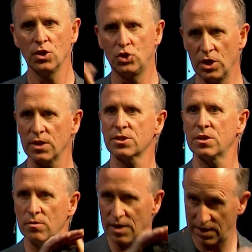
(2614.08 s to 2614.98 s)
just
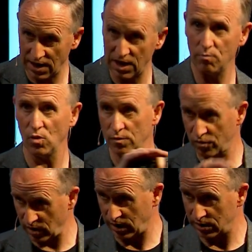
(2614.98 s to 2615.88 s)
to enable
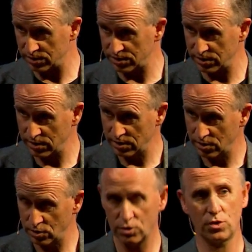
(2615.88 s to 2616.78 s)
things
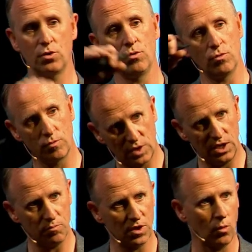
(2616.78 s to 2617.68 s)
to
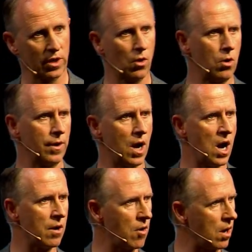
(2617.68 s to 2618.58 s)
keep going on.
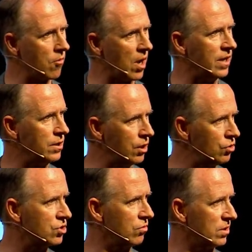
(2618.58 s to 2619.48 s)
RRI
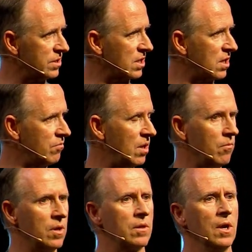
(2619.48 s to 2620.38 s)
neutral is a
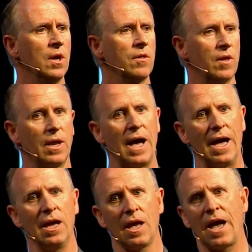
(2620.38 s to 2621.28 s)
commitment that
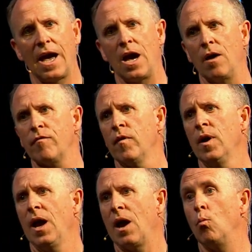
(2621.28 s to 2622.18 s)
I have,
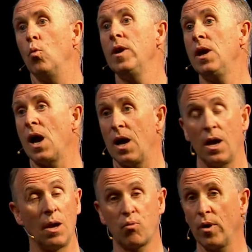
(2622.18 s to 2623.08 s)
and
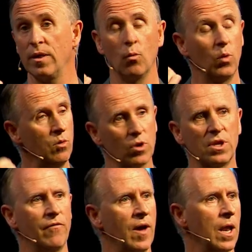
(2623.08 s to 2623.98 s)
I pray that we would
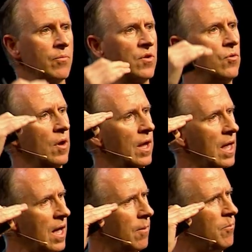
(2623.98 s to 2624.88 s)
develop to
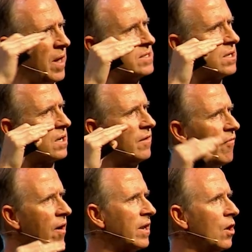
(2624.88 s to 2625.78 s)
basically
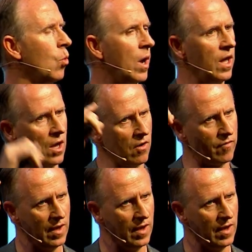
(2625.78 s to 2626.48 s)
find a way of